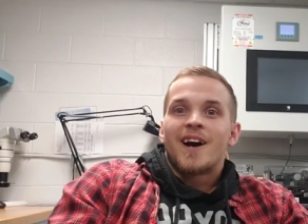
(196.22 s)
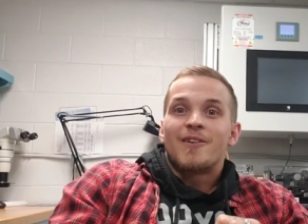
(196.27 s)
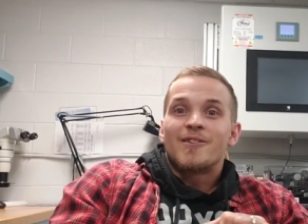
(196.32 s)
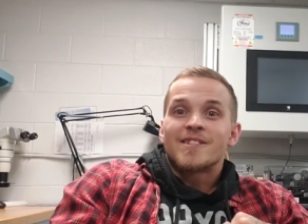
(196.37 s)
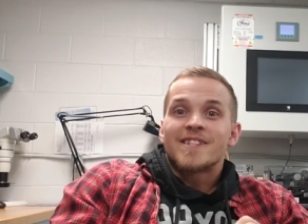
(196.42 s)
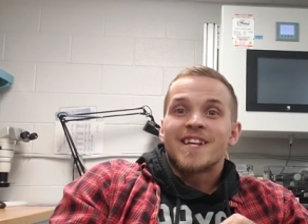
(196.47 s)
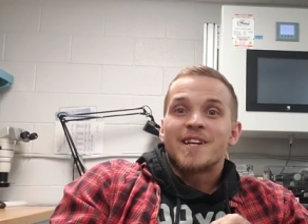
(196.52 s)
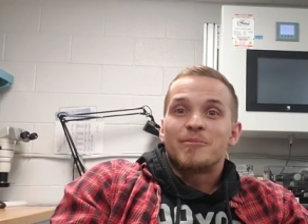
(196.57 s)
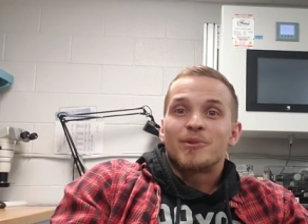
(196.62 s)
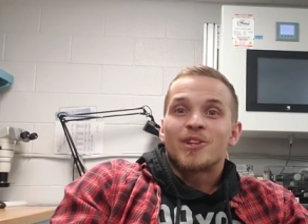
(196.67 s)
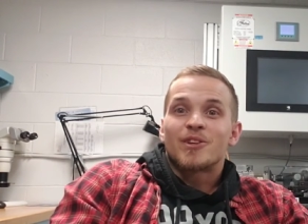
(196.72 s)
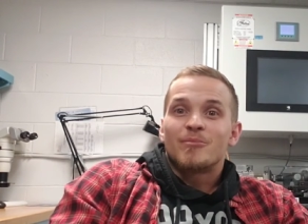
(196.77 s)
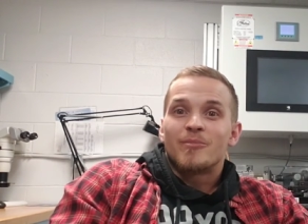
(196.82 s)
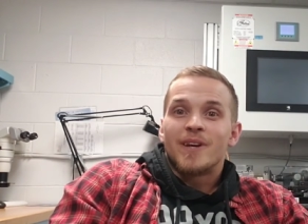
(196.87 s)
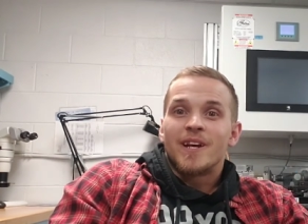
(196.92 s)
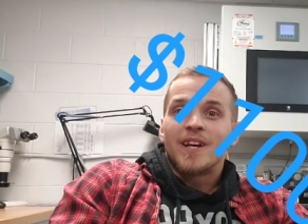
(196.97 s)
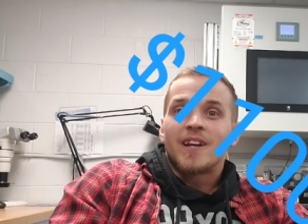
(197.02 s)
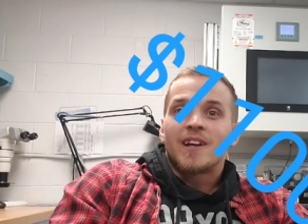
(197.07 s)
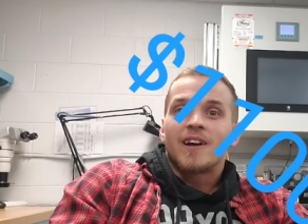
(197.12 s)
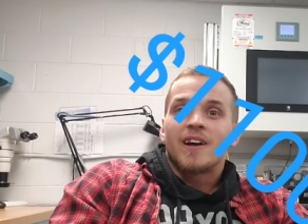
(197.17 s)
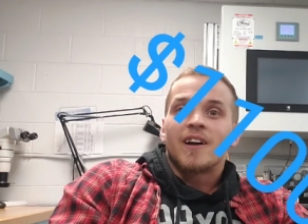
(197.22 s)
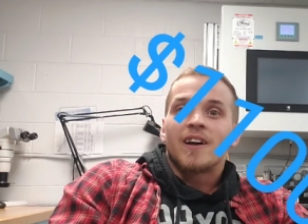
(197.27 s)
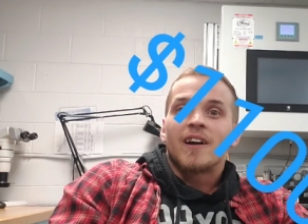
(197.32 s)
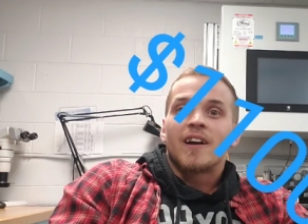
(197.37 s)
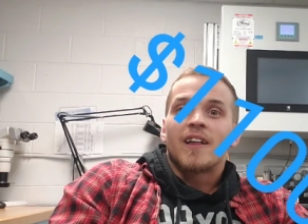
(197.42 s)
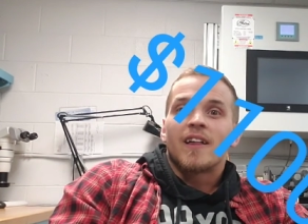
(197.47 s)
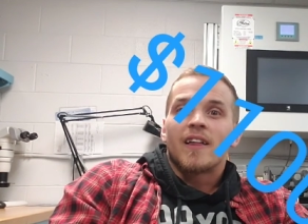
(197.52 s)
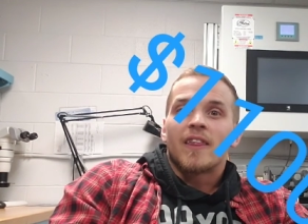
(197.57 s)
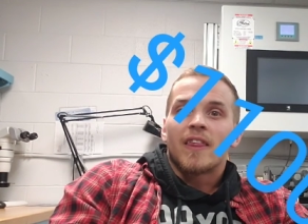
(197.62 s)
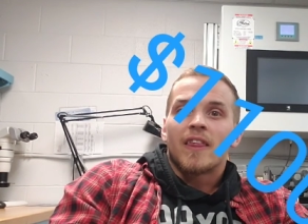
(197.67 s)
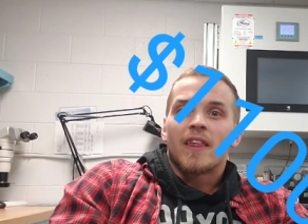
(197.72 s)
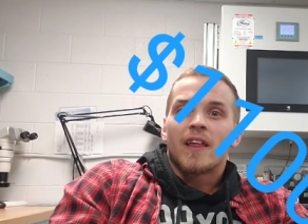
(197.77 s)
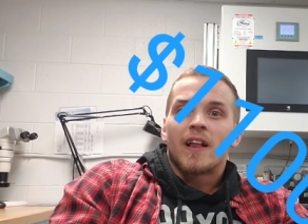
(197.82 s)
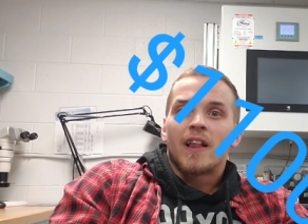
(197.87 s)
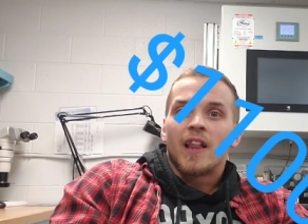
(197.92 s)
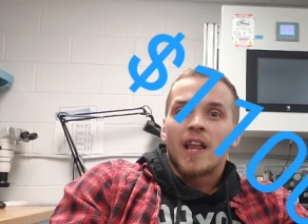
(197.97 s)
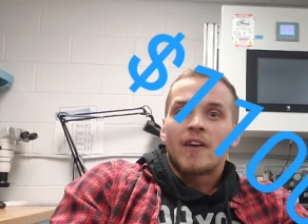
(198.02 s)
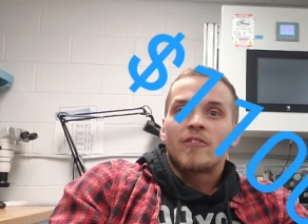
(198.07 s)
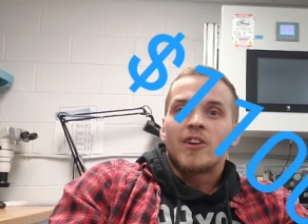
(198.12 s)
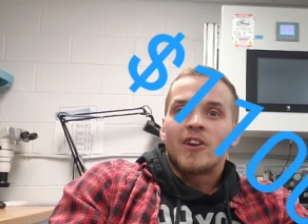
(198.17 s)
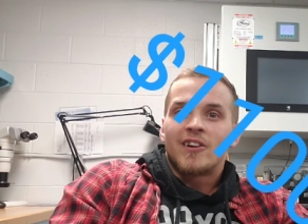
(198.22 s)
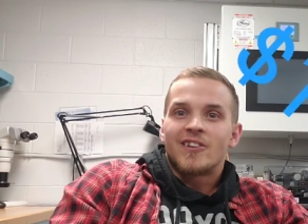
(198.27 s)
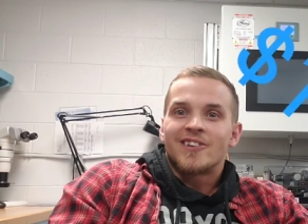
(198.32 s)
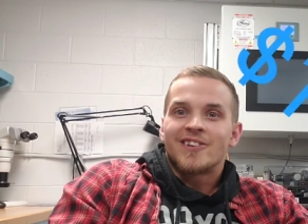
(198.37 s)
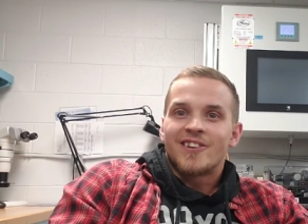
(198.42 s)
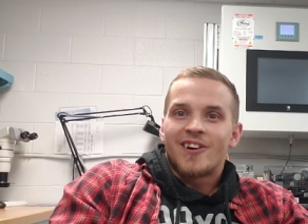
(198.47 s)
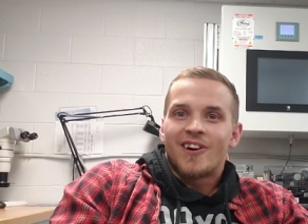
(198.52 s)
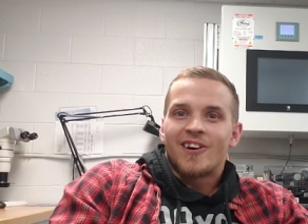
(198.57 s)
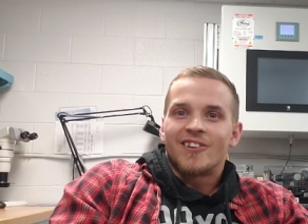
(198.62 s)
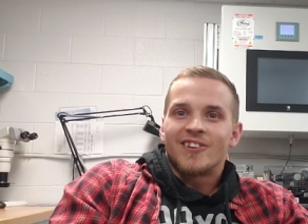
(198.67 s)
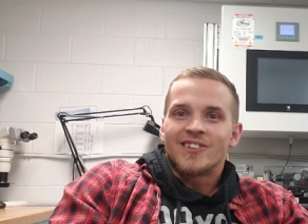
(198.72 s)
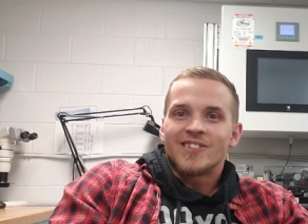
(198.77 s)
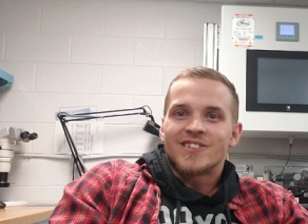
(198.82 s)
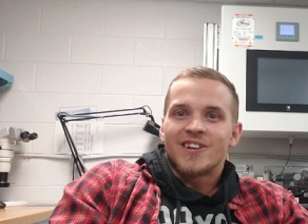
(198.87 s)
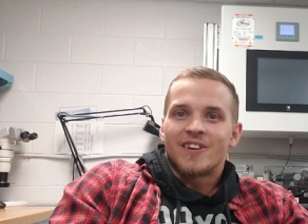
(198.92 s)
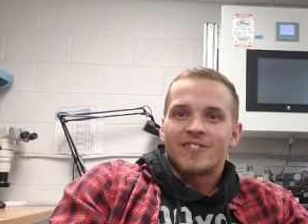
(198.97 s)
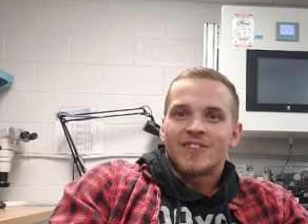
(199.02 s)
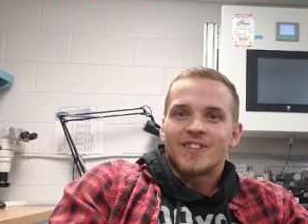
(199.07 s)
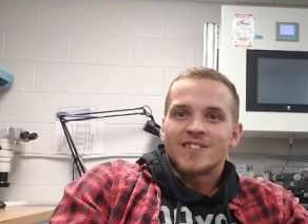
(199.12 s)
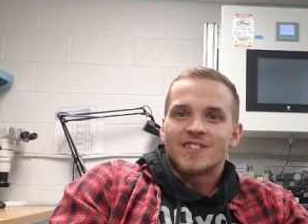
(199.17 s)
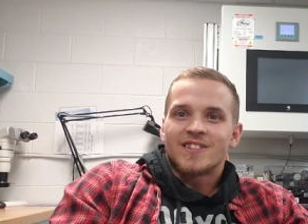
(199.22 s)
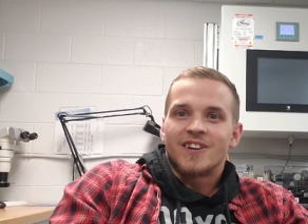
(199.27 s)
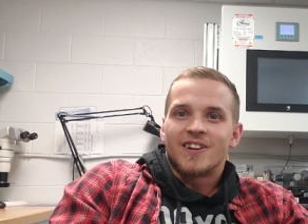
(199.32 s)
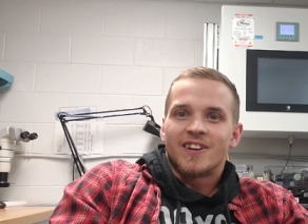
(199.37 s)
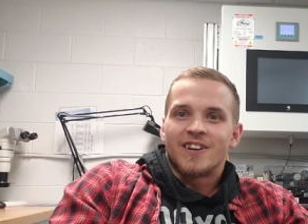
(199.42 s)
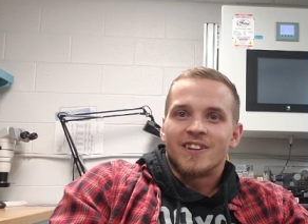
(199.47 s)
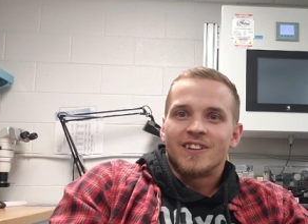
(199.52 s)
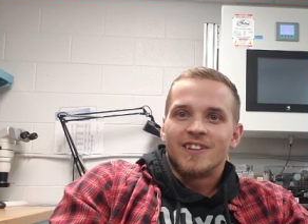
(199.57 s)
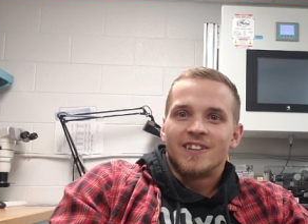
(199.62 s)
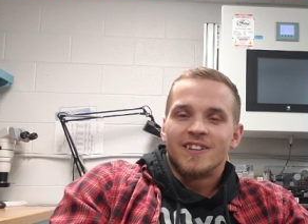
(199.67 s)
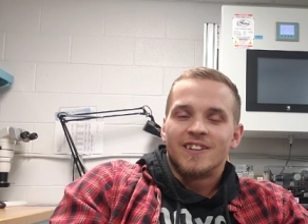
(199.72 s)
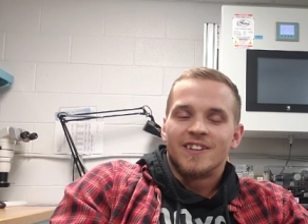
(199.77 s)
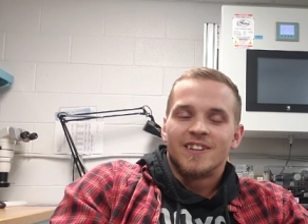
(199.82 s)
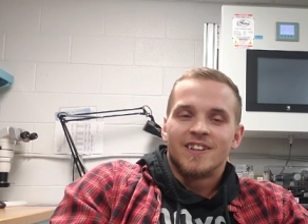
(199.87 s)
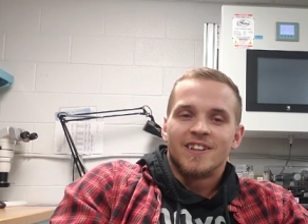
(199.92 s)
I was able to make $1,100 uh, off this car.